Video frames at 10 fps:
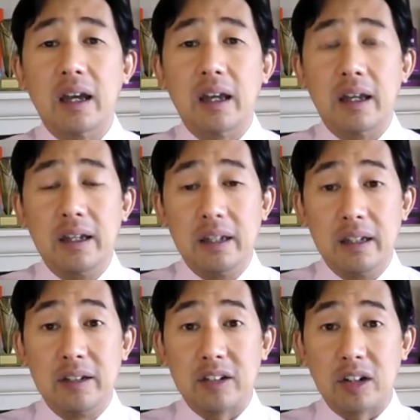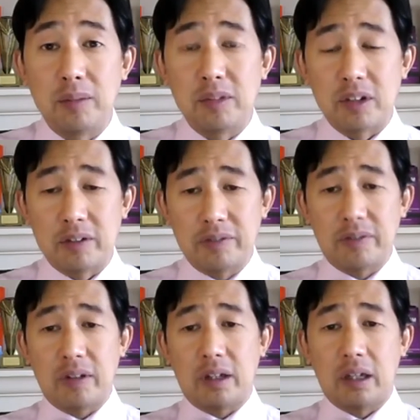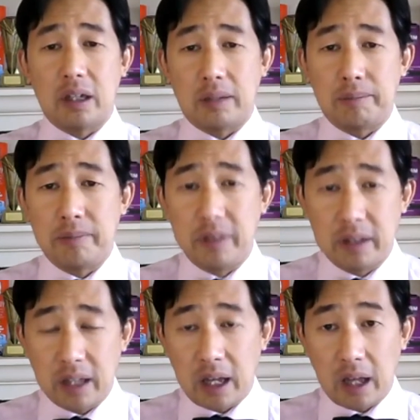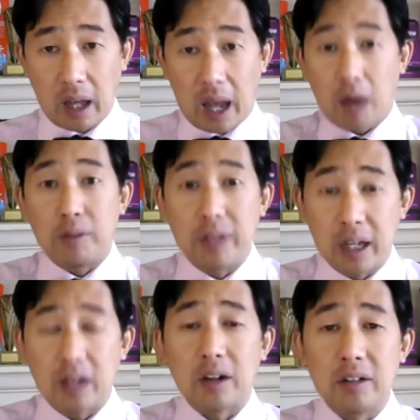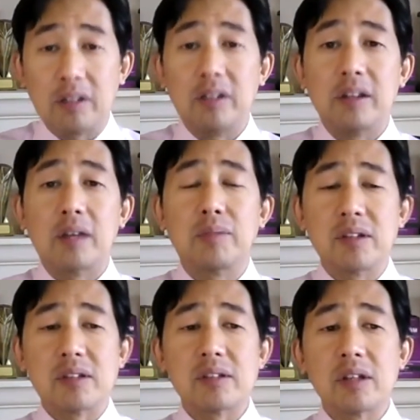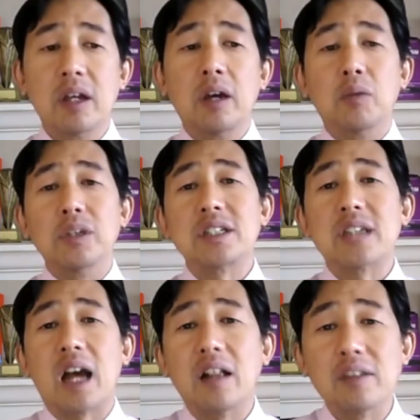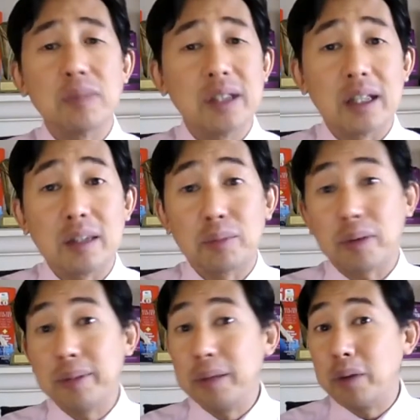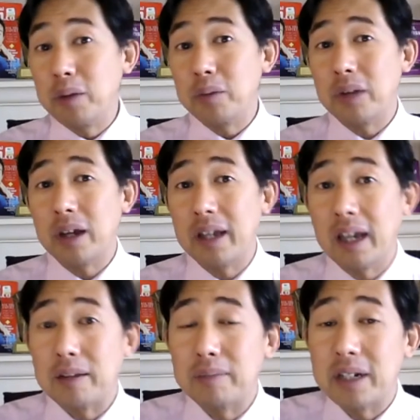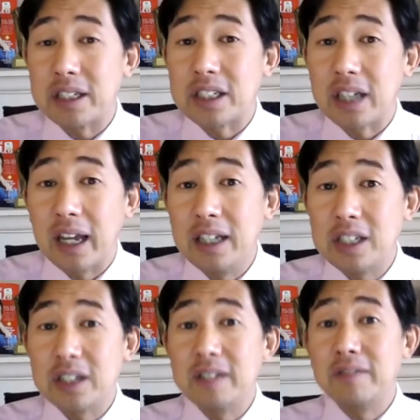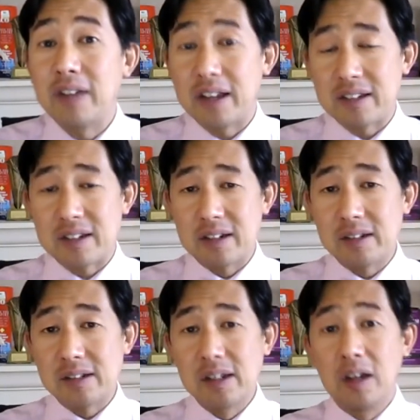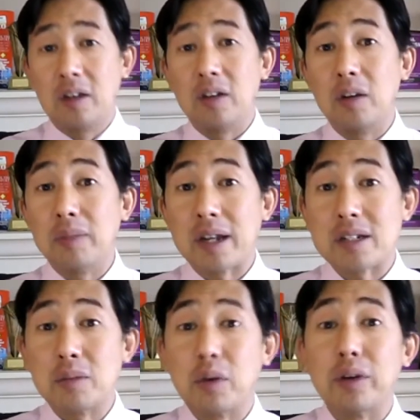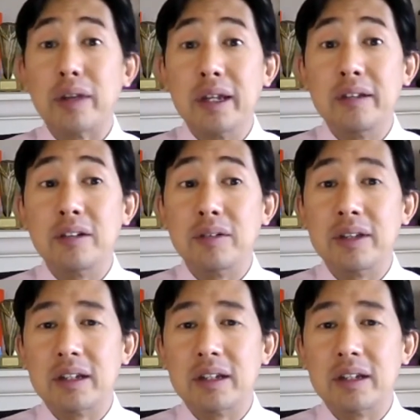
in terms of how they're going to do their business, which tells me that they probably won't get much angel investors, no matter what they do in